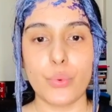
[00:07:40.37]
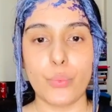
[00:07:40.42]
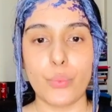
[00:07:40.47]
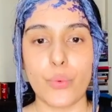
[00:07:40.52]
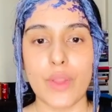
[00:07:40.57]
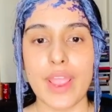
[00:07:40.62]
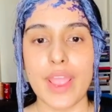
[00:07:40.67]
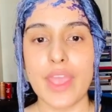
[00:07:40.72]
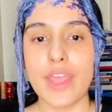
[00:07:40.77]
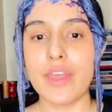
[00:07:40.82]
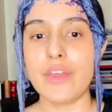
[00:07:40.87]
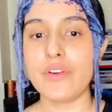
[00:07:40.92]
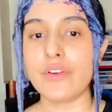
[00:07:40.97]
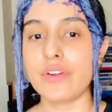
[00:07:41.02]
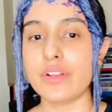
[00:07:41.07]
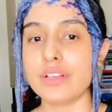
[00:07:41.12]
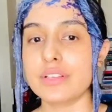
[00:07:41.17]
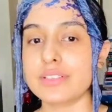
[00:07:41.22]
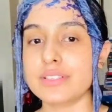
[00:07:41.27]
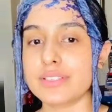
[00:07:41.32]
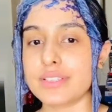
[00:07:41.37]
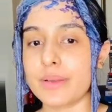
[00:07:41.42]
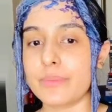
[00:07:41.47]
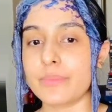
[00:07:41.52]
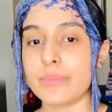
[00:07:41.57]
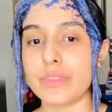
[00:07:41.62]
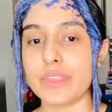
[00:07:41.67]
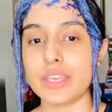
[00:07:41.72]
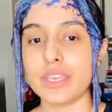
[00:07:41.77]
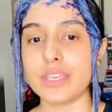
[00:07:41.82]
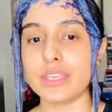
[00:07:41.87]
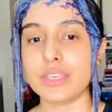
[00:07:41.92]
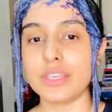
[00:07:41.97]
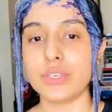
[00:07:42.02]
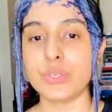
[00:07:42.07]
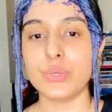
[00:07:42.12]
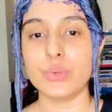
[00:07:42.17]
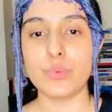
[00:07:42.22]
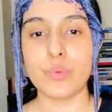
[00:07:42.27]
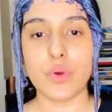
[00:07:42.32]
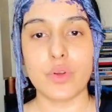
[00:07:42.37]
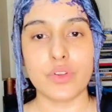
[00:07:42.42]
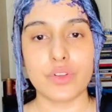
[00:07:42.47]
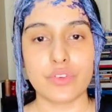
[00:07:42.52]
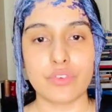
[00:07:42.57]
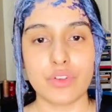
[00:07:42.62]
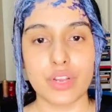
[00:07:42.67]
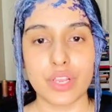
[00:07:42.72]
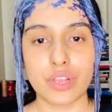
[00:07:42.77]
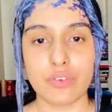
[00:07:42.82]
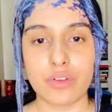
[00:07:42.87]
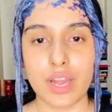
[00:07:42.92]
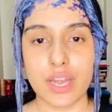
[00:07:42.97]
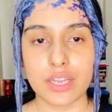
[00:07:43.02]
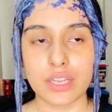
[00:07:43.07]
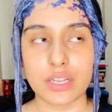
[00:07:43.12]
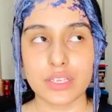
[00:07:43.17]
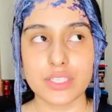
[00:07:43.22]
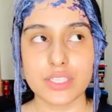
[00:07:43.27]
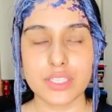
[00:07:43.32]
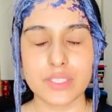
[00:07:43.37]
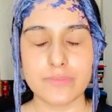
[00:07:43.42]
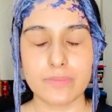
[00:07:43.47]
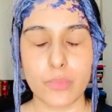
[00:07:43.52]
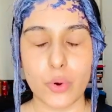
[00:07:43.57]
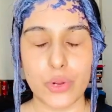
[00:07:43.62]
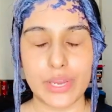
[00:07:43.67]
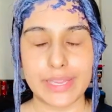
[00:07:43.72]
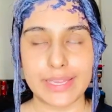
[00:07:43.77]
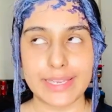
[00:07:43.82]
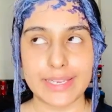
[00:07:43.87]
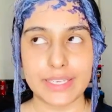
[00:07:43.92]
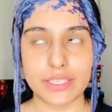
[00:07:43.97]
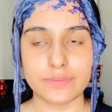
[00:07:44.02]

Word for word: wear something you won't regret spoiling.